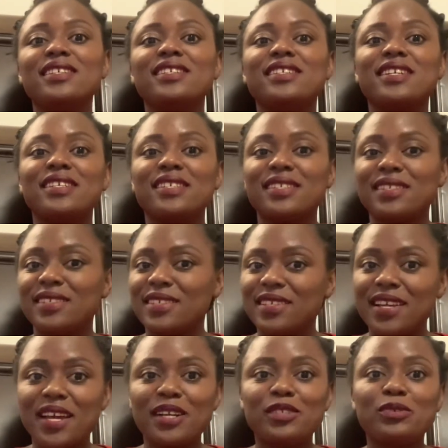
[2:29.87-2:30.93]
just
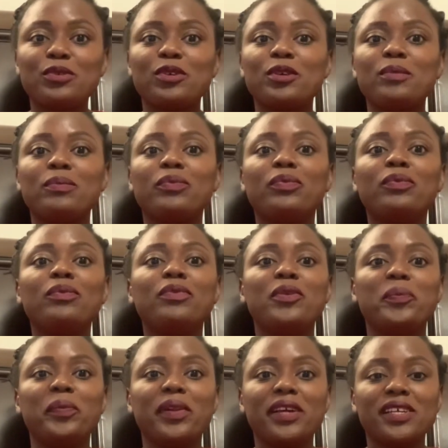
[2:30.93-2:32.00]
trying to keep the
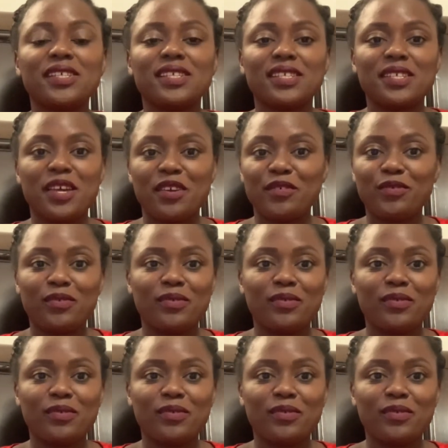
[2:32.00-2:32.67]
place safe.